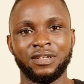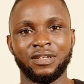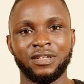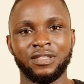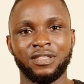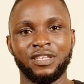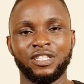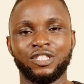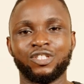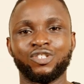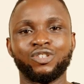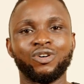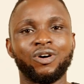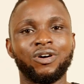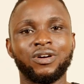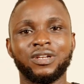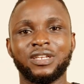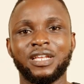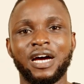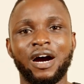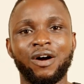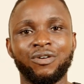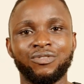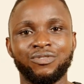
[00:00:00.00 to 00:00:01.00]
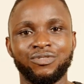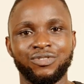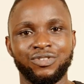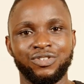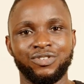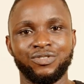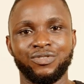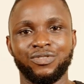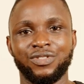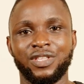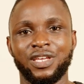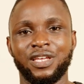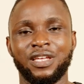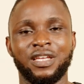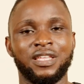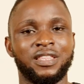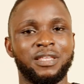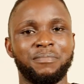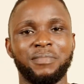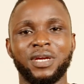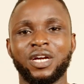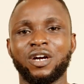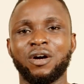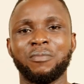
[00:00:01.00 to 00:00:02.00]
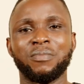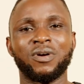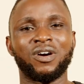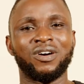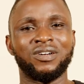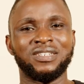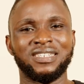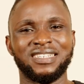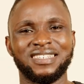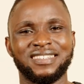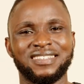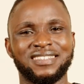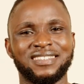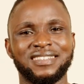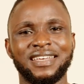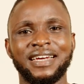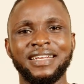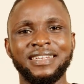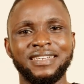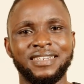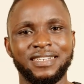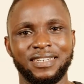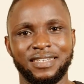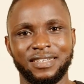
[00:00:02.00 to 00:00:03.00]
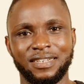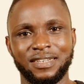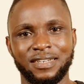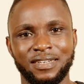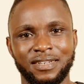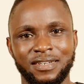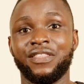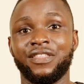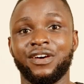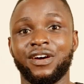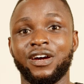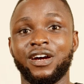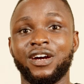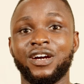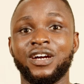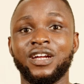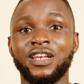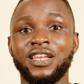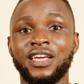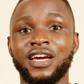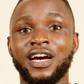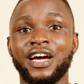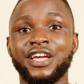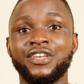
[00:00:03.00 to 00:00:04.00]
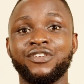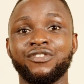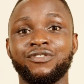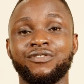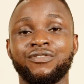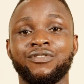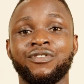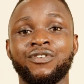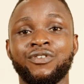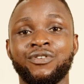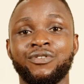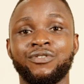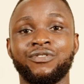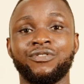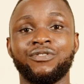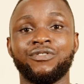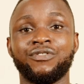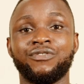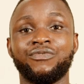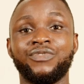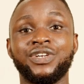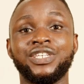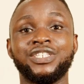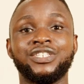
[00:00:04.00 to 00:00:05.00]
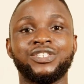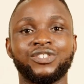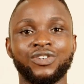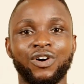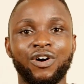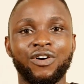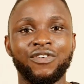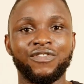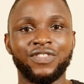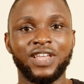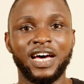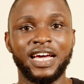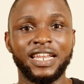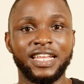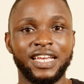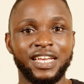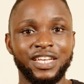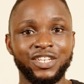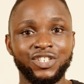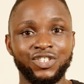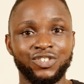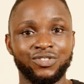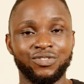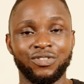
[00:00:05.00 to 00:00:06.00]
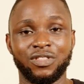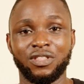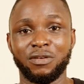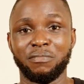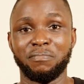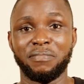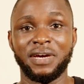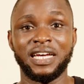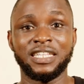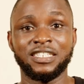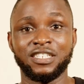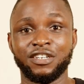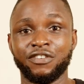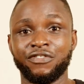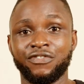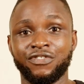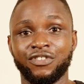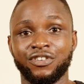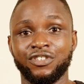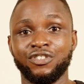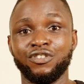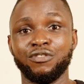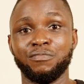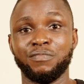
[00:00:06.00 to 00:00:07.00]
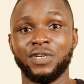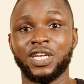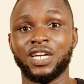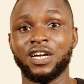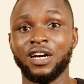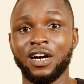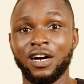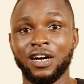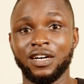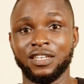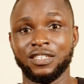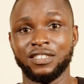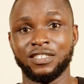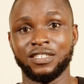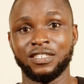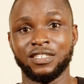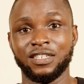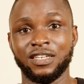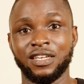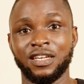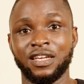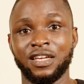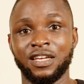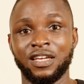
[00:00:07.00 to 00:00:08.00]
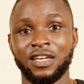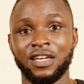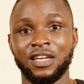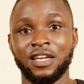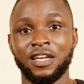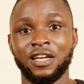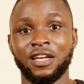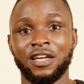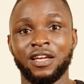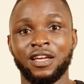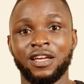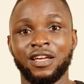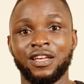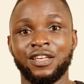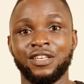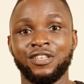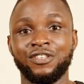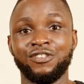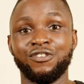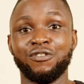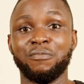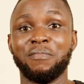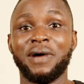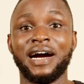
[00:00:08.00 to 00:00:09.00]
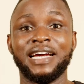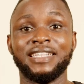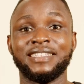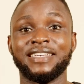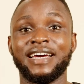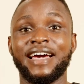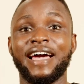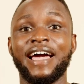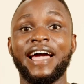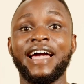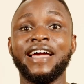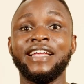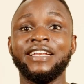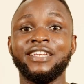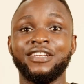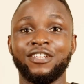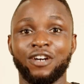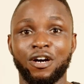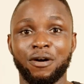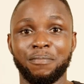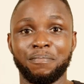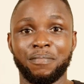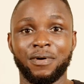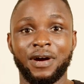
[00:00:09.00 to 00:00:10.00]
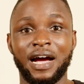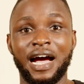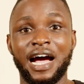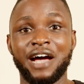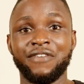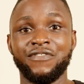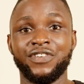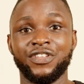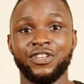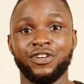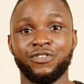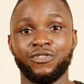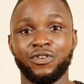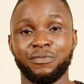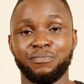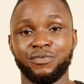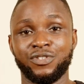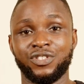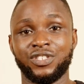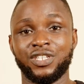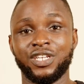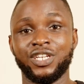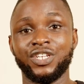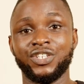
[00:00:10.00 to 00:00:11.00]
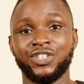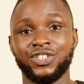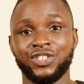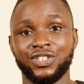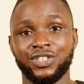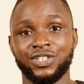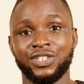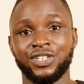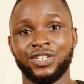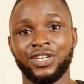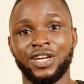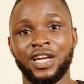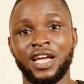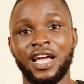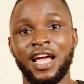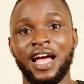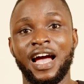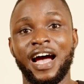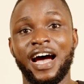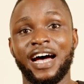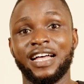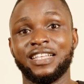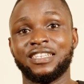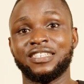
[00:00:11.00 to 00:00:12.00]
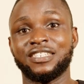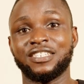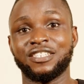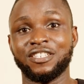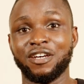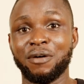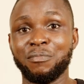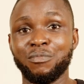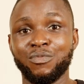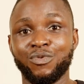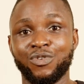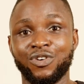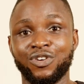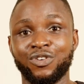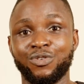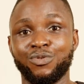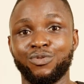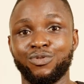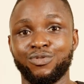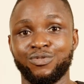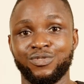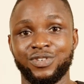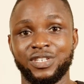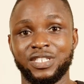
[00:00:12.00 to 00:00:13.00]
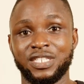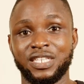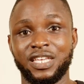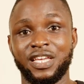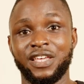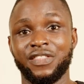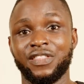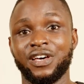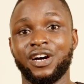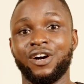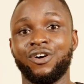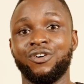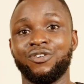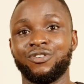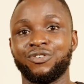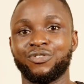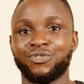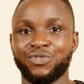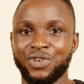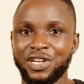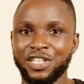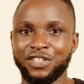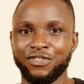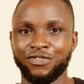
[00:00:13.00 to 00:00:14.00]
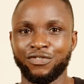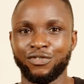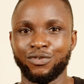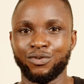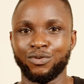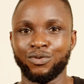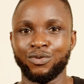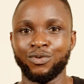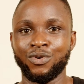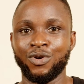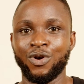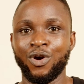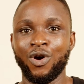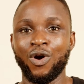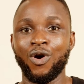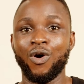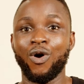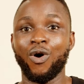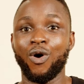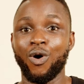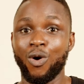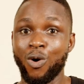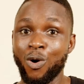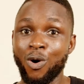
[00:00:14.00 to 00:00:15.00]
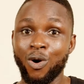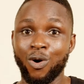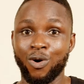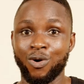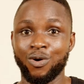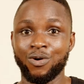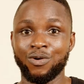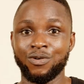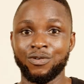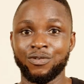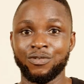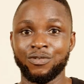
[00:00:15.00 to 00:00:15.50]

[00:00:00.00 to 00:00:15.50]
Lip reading: They talk down on you, they become condescending. The earlier you resolve that issue, the better for you, because you might end up having a reputation as someone who is either ungrateful or